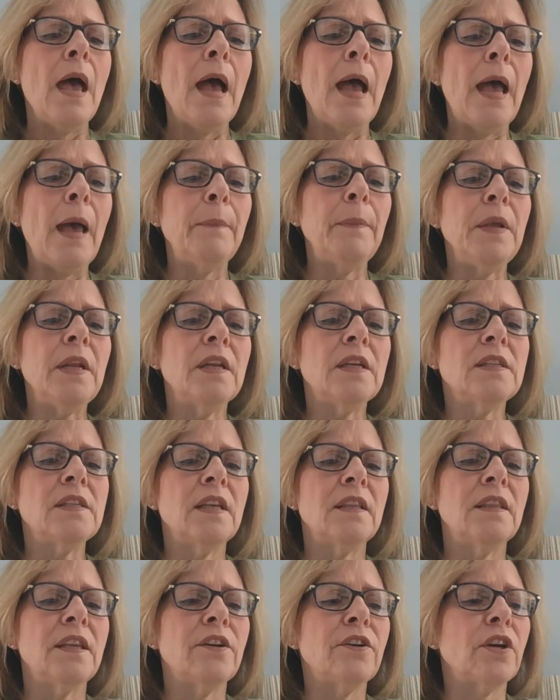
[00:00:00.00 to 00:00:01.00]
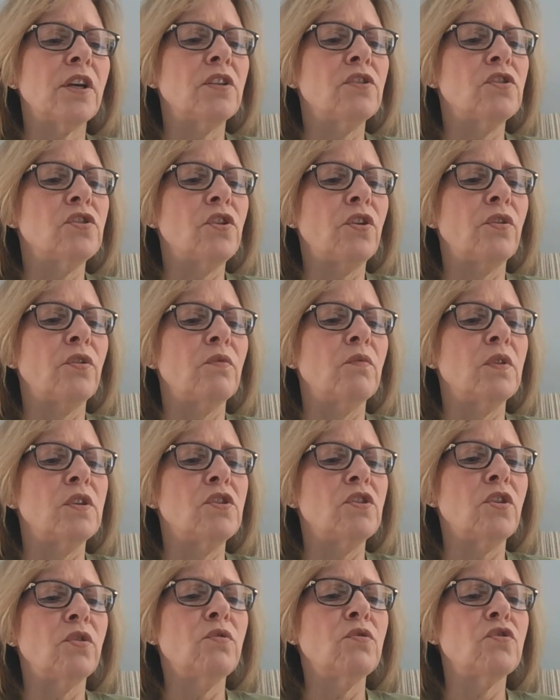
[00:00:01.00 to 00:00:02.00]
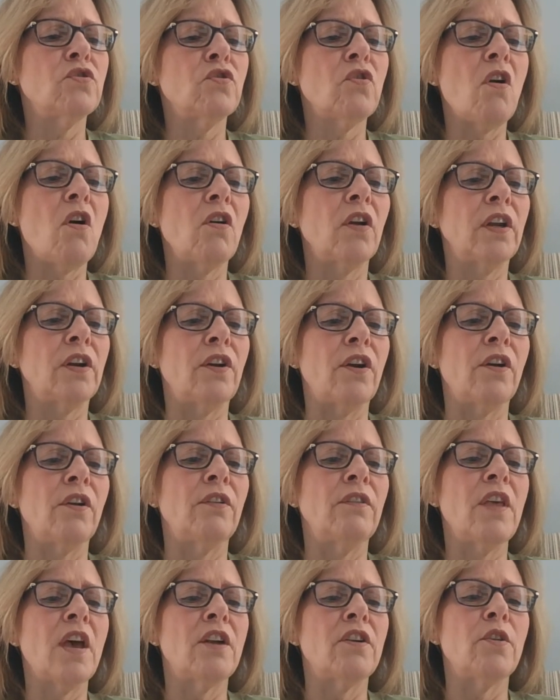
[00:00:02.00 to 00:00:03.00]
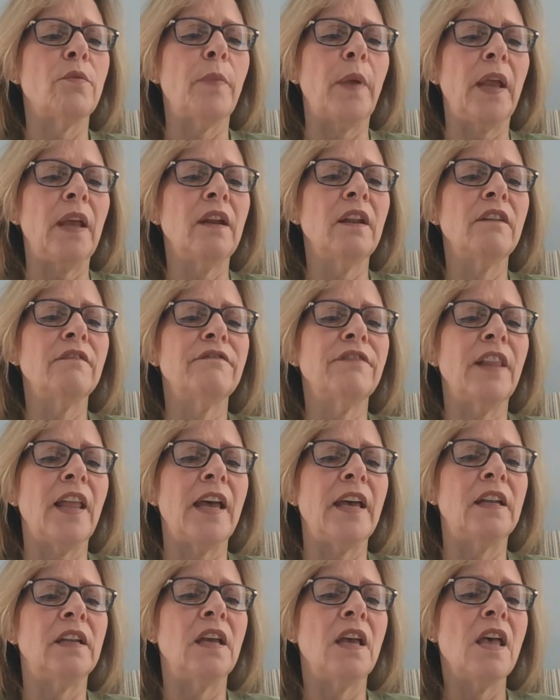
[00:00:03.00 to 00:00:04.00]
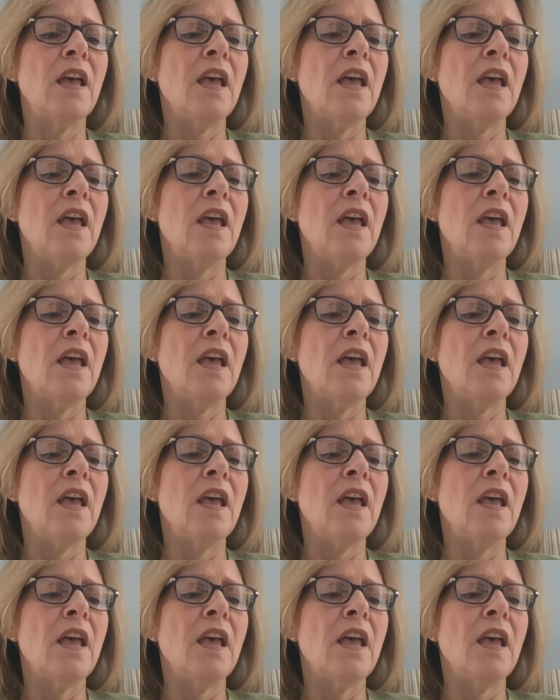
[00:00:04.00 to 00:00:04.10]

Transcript: Happiness at their concern was so strong in her that her panic fled,